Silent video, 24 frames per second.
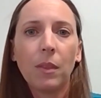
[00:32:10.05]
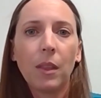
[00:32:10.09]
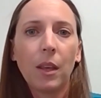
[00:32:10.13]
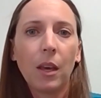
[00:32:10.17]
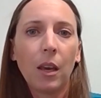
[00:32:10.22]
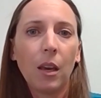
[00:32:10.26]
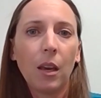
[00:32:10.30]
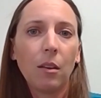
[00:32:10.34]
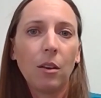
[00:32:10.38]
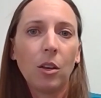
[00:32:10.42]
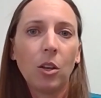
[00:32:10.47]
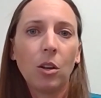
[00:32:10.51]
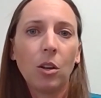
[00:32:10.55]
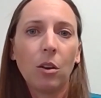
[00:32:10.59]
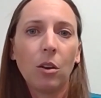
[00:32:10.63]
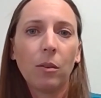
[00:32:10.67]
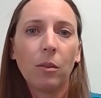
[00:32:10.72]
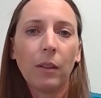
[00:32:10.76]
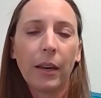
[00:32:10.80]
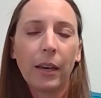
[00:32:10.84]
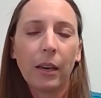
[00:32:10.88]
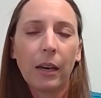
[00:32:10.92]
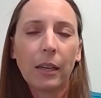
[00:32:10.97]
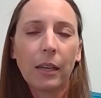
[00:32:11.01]
They,
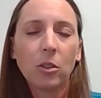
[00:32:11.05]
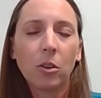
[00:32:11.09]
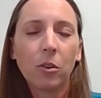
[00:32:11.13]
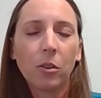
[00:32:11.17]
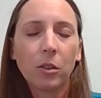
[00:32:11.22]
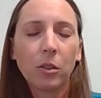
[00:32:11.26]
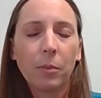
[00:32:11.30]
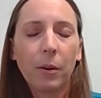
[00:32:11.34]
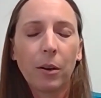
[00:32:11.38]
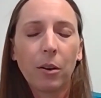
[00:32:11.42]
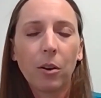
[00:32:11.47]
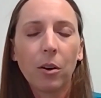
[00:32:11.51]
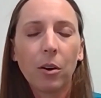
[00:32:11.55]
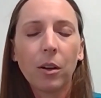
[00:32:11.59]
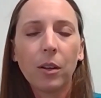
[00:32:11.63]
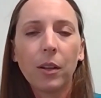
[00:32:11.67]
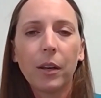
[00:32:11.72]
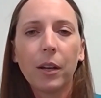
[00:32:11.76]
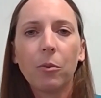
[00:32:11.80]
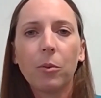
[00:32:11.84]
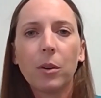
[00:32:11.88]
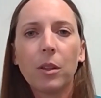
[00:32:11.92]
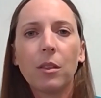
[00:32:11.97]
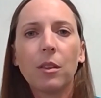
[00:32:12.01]
like I talked about
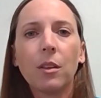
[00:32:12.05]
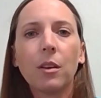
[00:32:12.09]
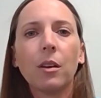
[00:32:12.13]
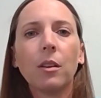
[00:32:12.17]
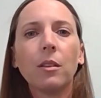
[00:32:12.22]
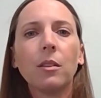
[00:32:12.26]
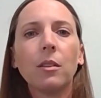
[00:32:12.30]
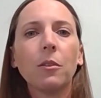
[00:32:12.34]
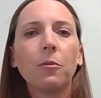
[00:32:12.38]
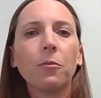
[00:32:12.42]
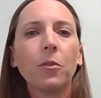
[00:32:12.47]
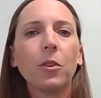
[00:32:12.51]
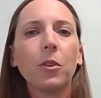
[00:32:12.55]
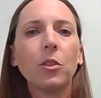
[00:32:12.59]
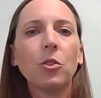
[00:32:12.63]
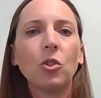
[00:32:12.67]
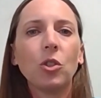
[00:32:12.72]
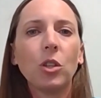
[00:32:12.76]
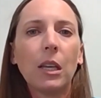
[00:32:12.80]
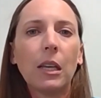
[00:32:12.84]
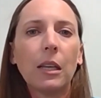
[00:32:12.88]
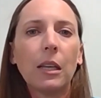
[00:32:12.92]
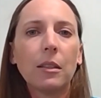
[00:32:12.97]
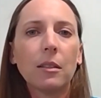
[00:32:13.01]
earlier with the different
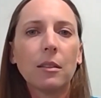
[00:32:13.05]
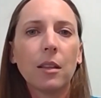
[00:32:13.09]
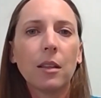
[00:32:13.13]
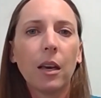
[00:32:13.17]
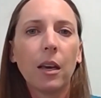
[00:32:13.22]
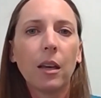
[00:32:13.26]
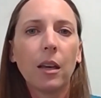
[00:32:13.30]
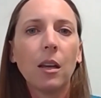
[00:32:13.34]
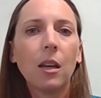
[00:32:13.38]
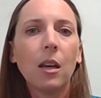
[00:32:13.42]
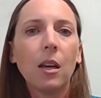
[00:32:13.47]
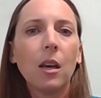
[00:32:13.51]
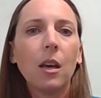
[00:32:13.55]
genes that